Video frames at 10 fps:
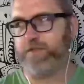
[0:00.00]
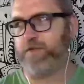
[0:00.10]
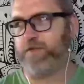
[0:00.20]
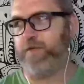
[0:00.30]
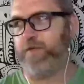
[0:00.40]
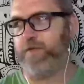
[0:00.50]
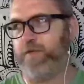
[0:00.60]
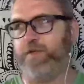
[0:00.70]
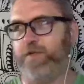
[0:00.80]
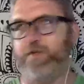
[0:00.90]
that struck me
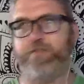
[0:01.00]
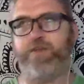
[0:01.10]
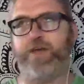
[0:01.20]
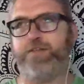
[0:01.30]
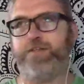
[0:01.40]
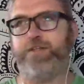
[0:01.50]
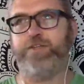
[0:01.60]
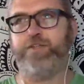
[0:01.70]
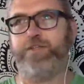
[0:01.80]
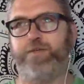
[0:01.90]
is, you know, this
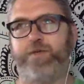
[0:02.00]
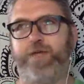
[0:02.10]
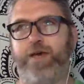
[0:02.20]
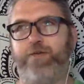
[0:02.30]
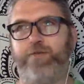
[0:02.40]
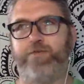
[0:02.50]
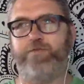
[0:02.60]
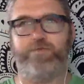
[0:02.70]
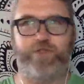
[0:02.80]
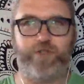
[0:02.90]
fascination that we have with
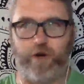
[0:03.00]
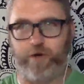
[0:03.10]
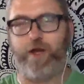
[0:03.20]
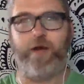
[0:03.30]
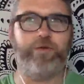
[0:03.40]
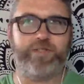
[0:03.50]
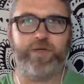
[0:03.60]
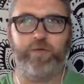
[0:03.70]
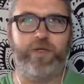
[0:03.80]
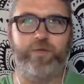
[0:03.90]
Shark, I
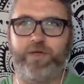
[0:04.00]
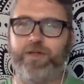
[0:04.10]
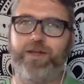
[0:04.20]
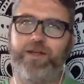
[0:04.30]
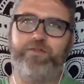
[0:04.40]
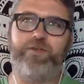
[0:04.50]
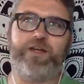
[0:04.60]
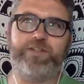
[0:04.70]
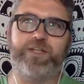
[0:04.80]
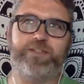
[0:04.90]
won't say we, but the
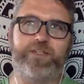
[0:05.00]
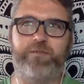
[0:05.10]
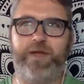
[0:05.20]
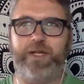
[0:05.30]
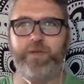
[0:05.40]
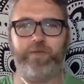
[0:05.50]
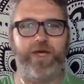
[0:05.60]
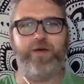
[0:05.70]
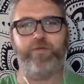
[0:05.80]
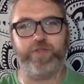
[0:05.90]
fascination that many
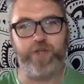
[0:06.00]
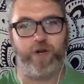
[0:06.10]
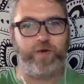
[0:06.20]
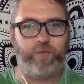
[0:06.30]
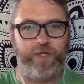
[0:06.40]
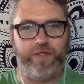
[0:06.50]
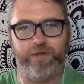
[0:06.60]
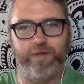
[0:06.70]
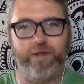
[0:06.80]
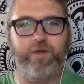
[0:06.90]
people have with Shark
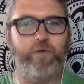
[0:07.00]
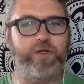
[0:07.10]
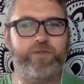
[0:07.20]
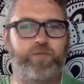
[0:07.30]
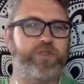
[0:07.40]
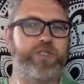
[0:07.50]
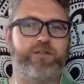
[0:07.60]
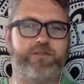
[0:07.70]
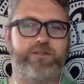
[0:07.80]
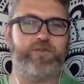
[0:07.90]
Week, which
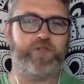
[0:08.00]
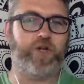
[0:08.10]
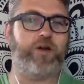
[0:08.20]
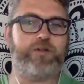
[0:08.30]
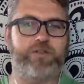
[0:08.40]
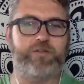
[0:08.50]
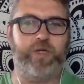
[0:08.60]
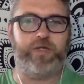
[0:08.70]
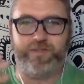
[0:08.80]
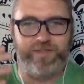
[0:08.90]
presents sharks as
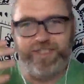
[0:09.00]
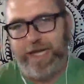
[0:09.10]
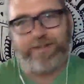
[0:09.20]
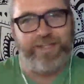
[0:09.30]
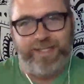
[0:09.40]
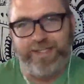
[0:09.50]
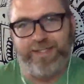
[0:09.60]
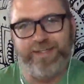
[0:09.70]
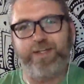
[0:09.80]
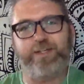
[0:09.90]
being this
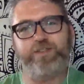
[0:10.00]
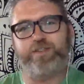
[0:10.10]
deadly